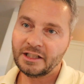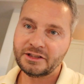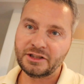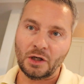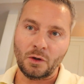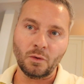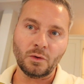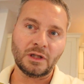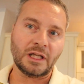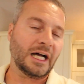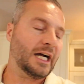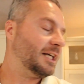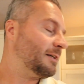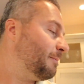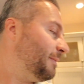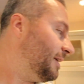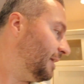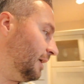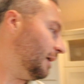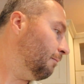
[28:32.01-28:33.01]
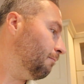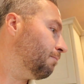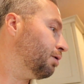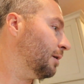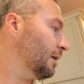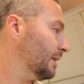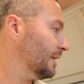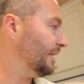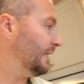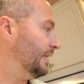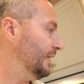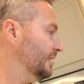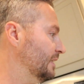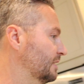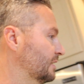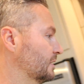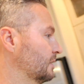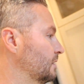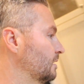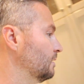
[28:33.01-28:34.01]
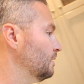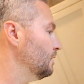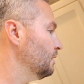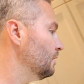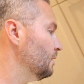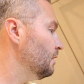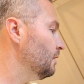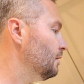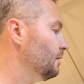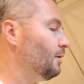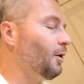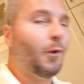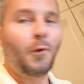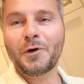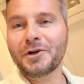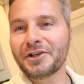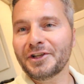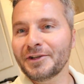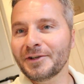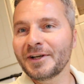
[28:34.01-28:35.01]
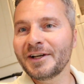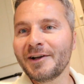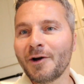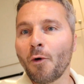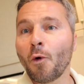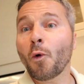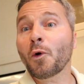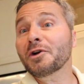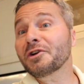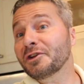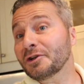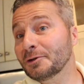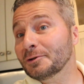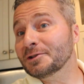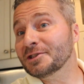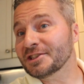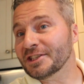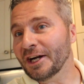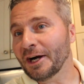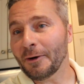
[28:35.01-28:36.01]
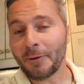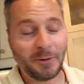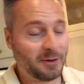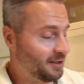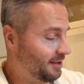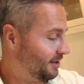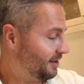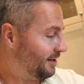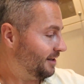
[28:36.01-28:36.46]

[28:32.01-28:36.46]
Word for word: Don't lock me up, please. Or do so.